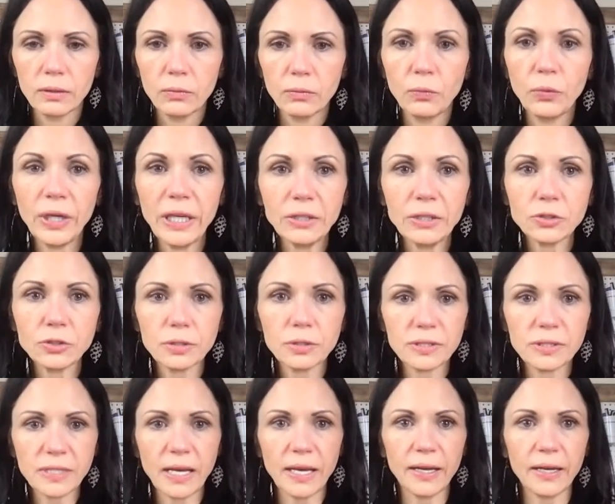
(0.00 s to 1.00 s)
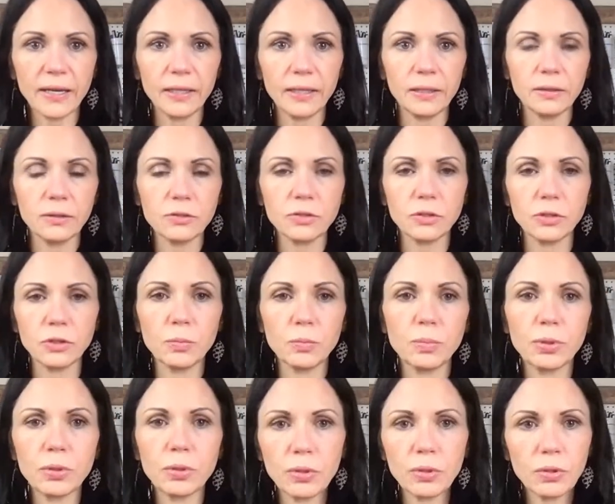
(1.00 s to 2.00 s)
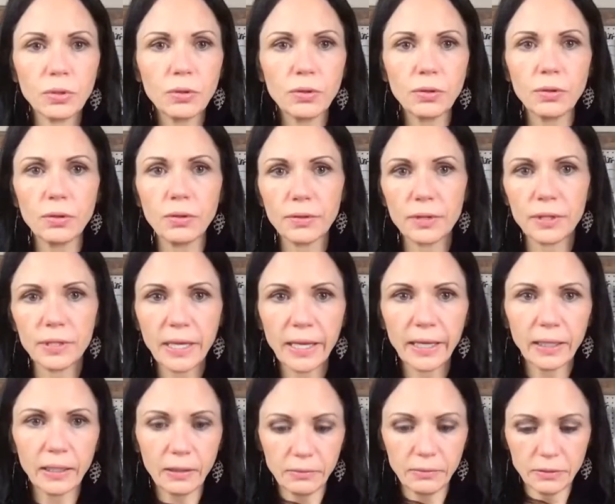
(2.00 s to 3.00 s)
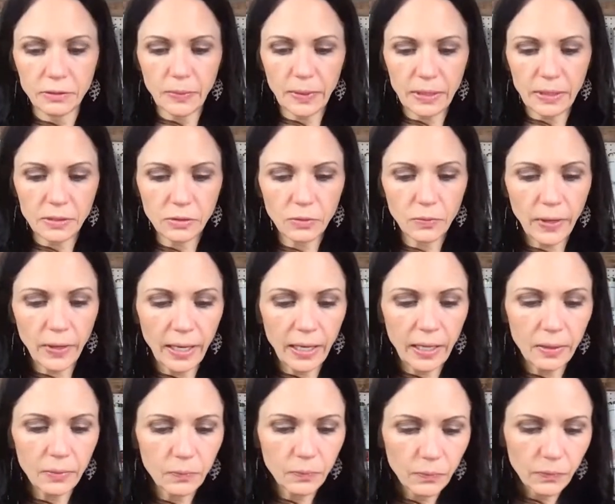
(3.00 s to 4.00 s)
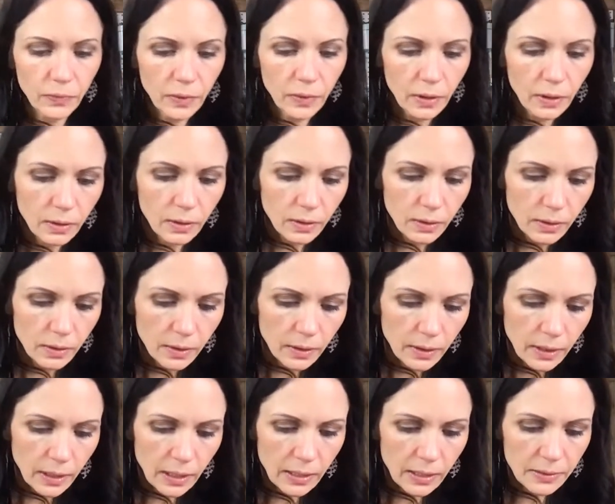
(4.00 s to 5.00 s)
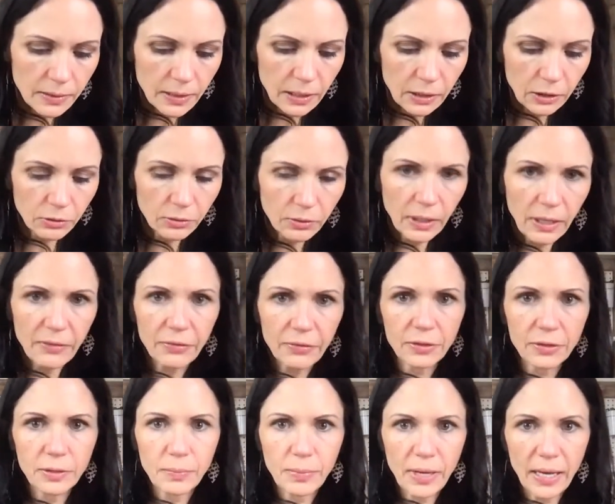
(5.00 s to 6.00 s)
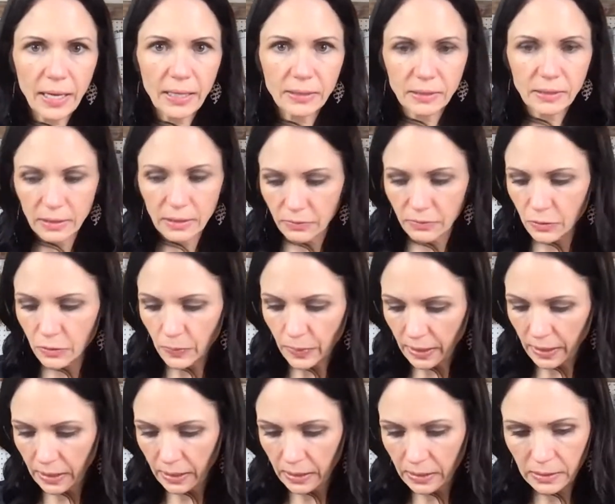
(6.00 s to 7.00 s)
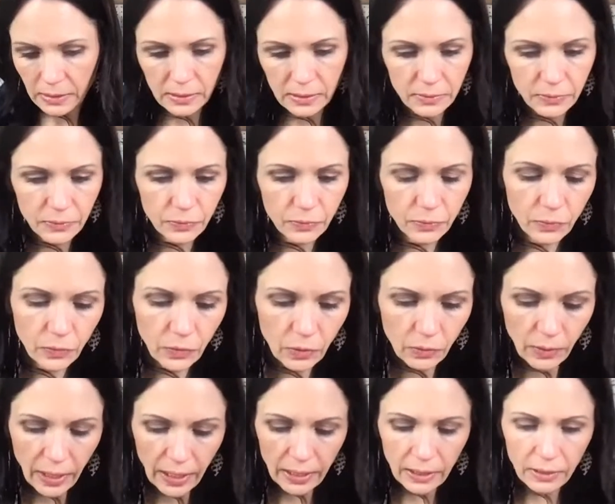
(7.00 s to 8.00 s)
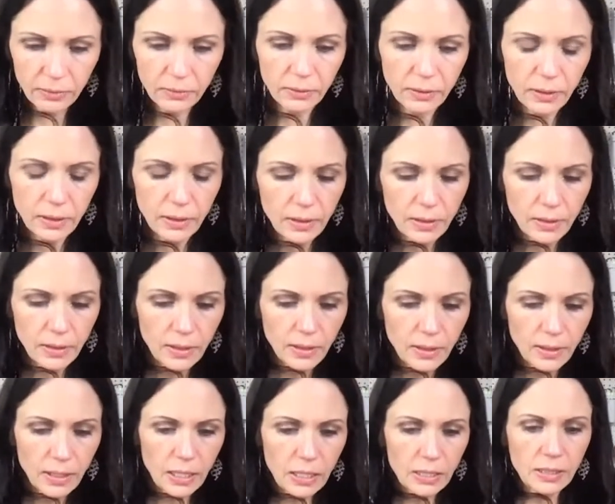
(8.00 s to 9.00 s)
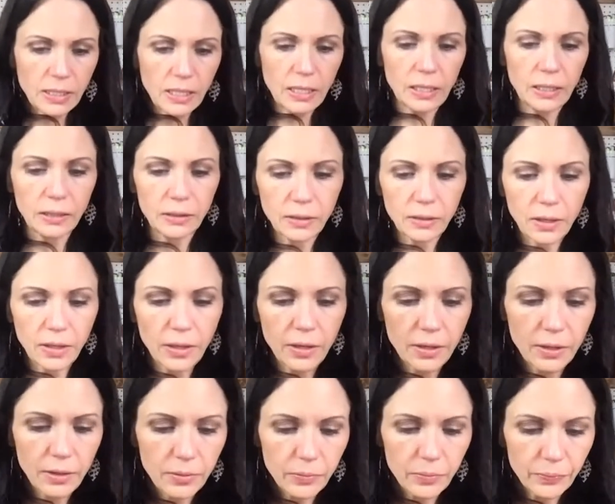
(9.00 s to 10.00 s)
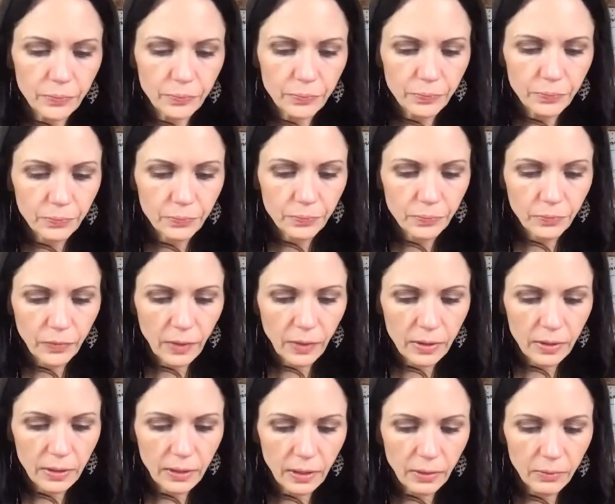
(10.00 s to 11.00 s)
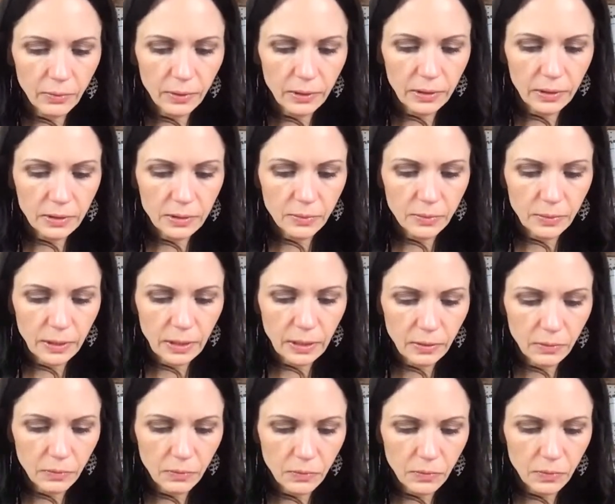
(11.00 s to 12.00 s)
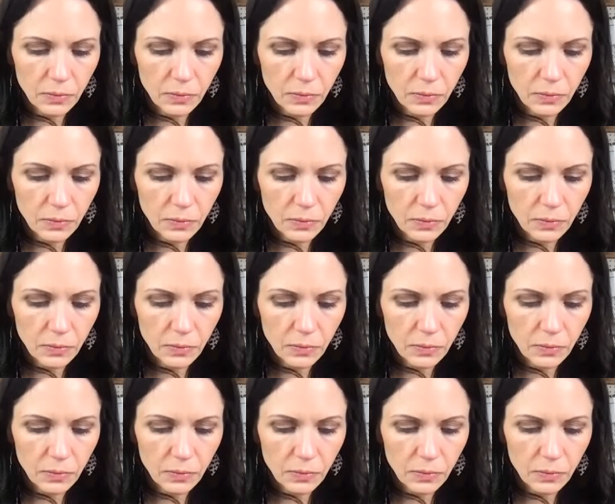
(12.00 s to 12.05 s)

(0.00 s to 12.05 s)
weed your design. So you pull the negative space away, and then you're left with a positive space, right? And then um, I think I want it to be.